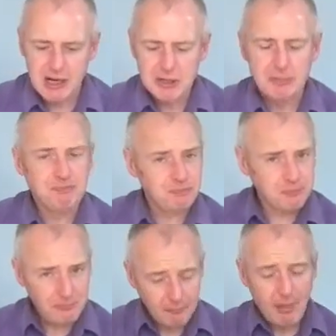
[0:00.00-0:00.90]
nice.
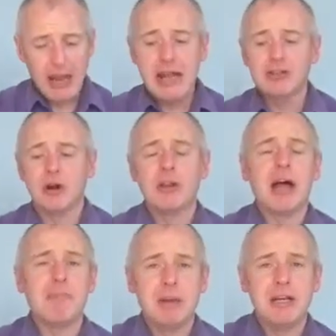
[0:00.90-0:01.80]
It's got
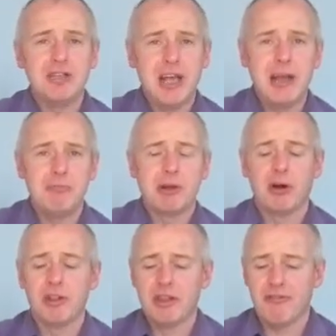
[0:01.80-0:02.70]
that peachy
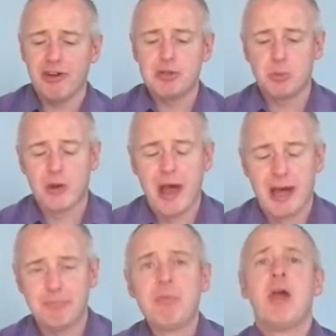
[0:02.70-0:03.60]
apricot that the first one
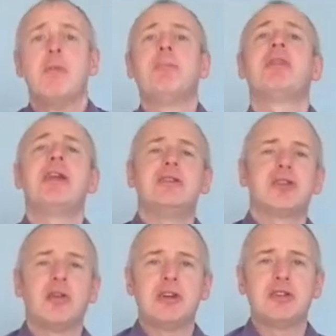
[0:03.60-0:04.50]
had, but then it's
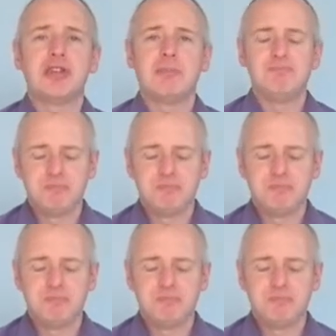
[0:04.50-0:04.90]
got this